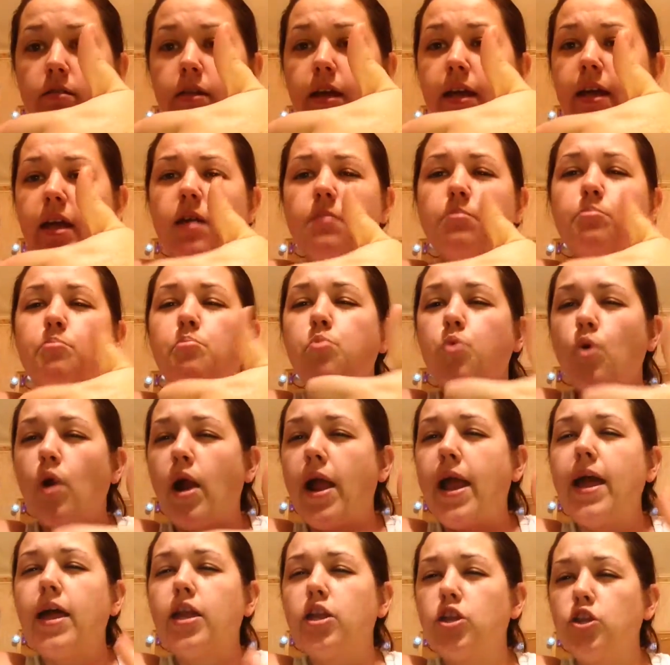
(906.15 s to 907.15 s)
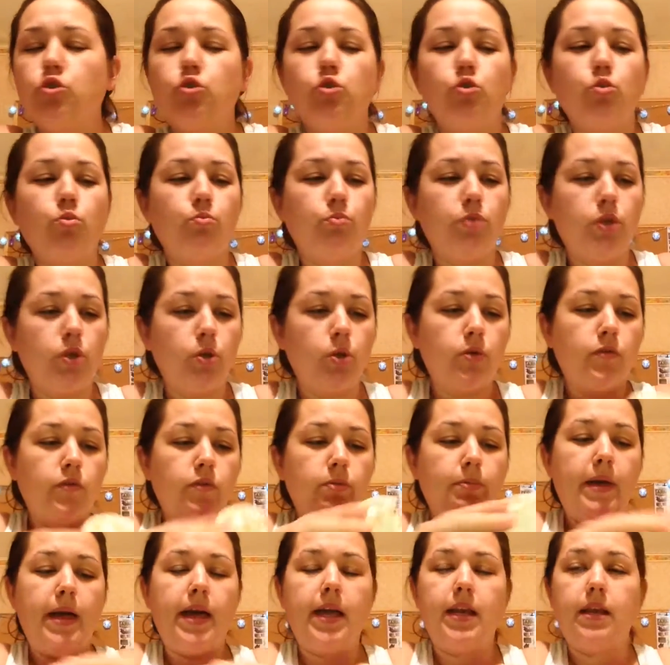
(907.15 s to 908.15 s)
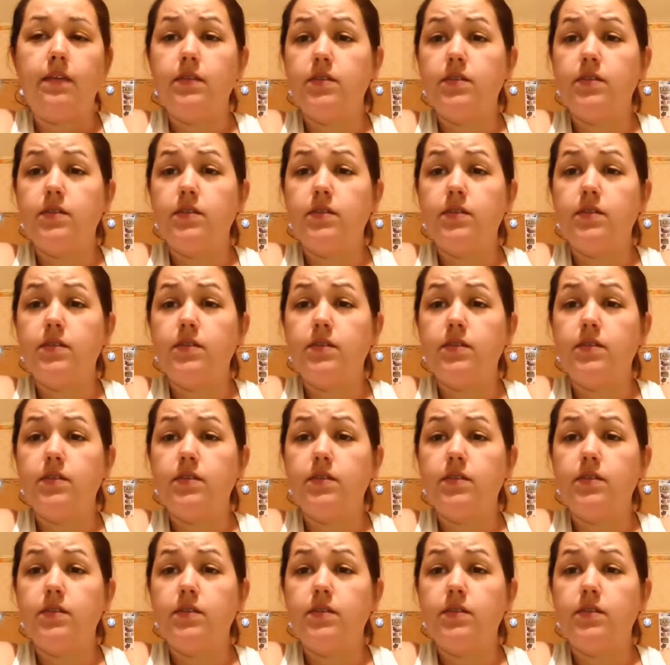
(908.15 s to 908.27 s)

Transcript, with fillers: like a brand new beautiful penny.